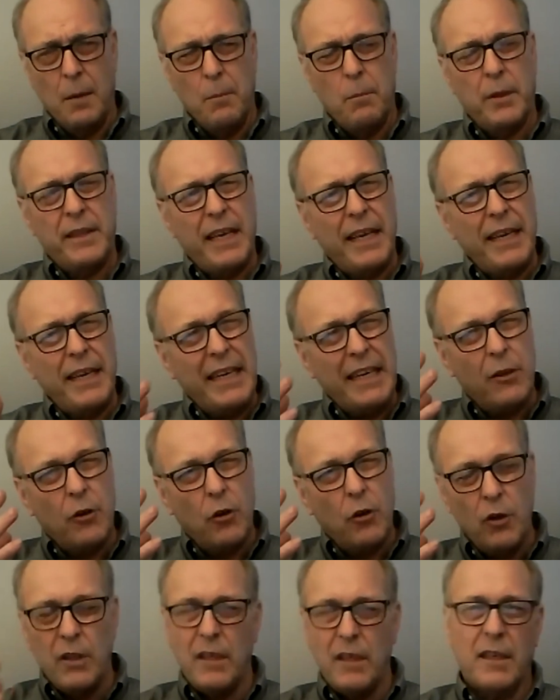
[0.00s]
but then he
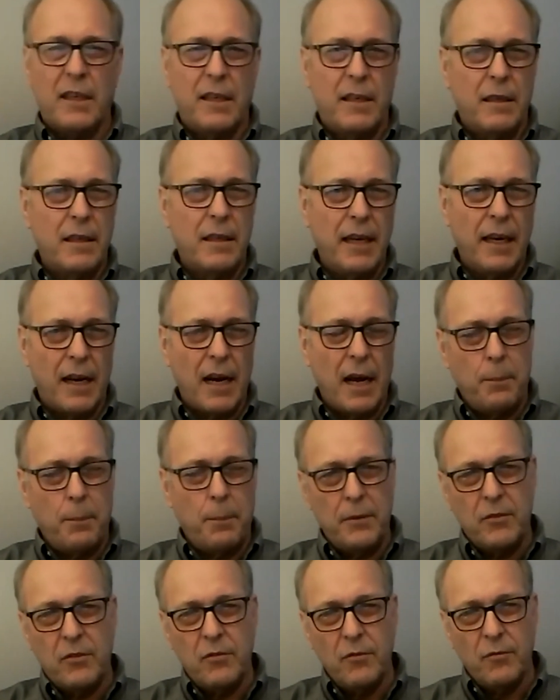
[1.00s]
couldn't get up
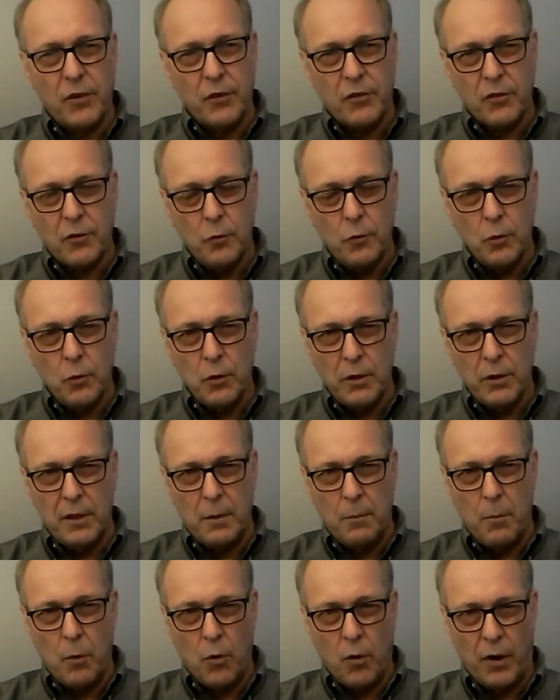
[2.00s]
for school in the
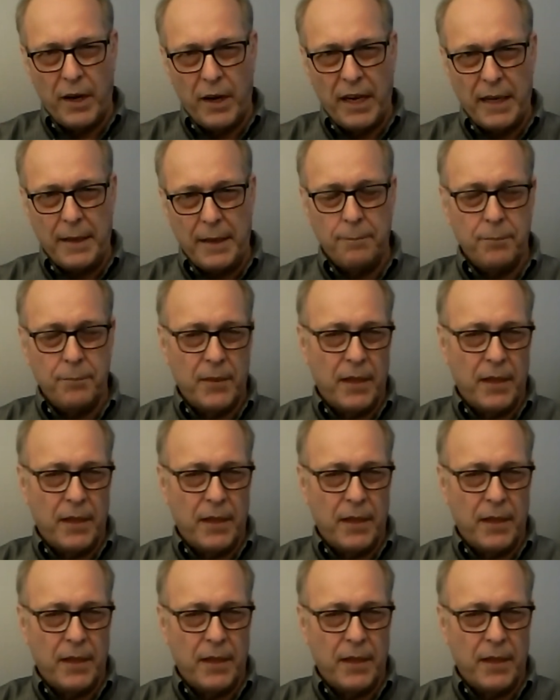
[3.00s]
morning.